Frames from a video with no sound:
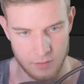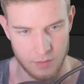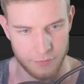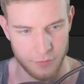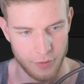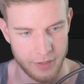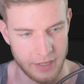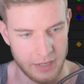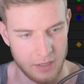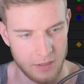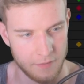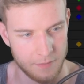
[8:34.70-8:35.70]
to avoid
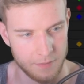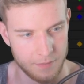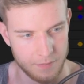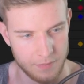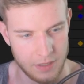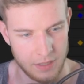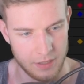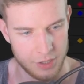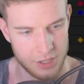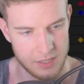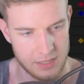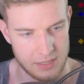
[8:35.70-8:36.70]
any
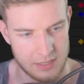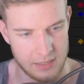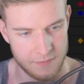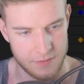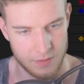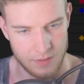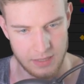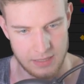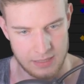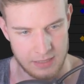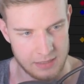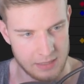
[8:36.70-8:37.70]
glitches and stuff. So
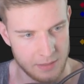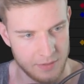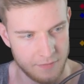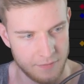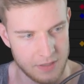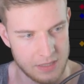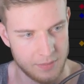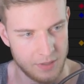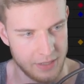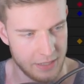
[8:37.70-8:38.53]
this is gonna be visible